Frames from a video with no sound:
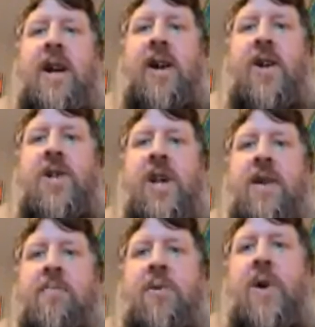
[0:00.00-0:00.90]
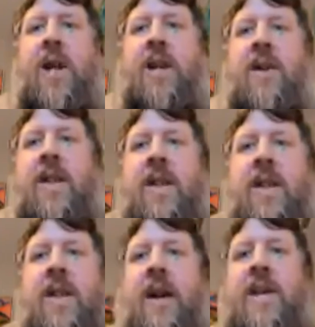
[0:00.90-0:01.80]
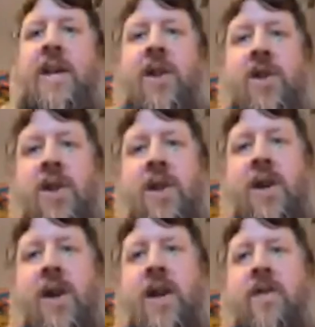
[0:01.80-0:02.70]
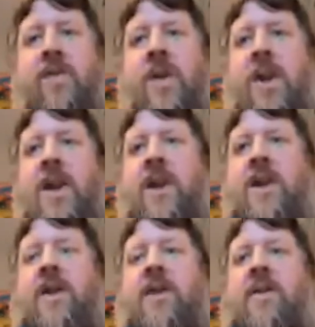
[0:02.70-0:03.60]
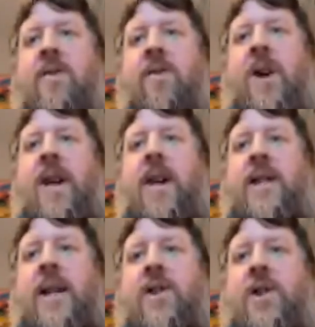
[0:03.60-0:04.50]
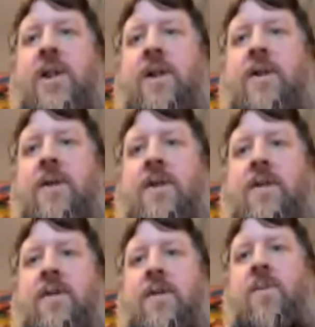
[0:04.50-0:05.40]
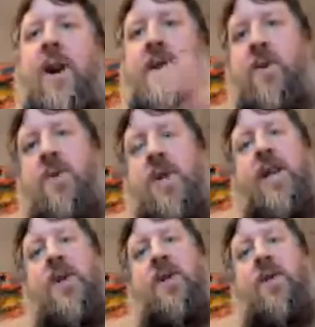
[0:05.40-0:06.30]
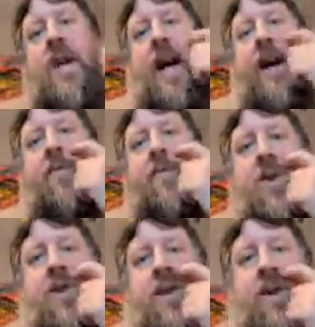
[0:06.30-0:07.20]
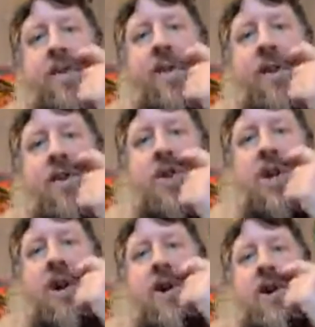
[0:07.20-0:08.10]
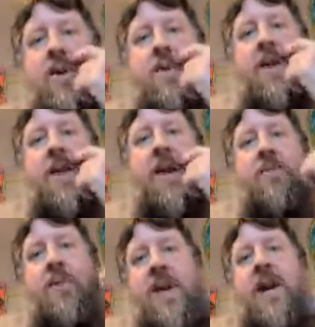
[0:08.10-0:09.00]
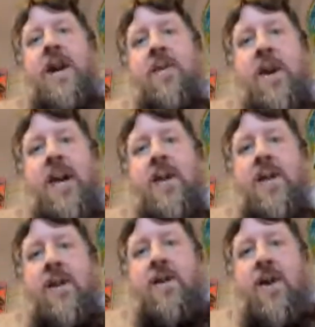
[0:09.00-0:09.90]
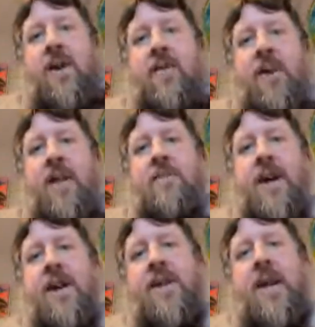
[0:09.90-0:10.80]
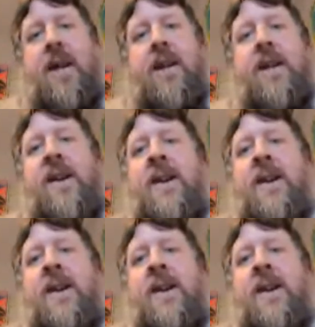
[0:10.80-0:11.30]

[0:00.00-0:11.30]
at a certain point, and then that tension kind of frees as you work towards the edges of the canvas. So I've used charcoal in the particular pieces that are going to be in the magazine.